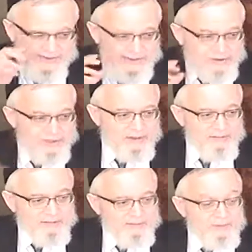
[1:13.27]
section,
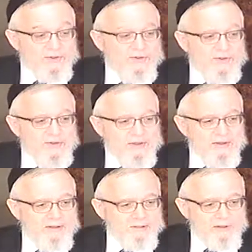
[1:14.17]
first three
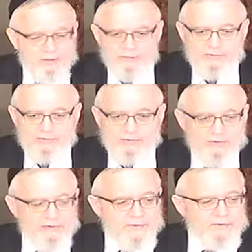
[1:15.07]
brachos are
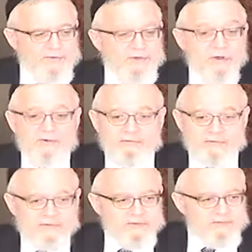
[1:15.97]
referred to as ovos.
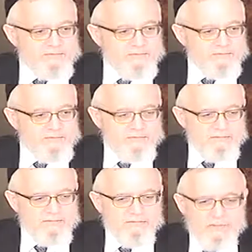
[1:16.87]

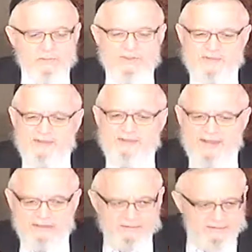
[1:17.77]
We speak
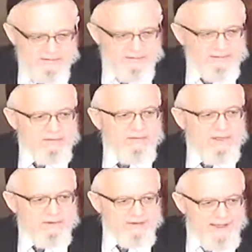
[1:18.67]
about
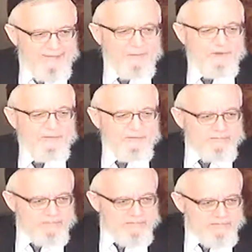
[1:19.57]
Elokei Avram,
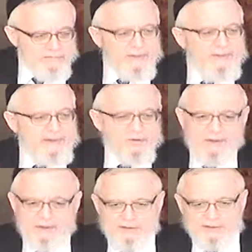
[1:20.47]
the
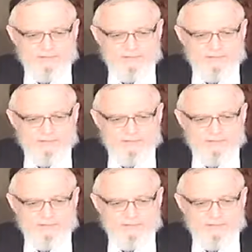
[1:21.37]
patriarchs.